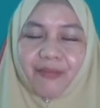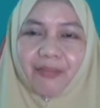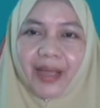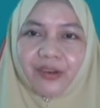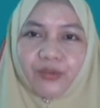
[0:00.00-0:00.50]

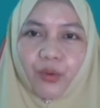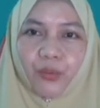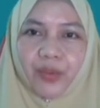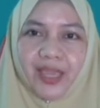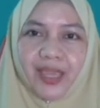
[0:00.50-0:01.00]
by
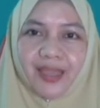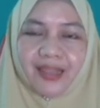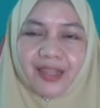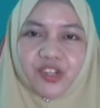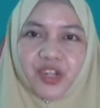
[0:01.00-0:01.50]
drawing
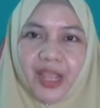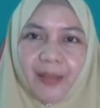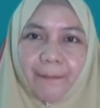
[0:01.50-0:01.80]
the shape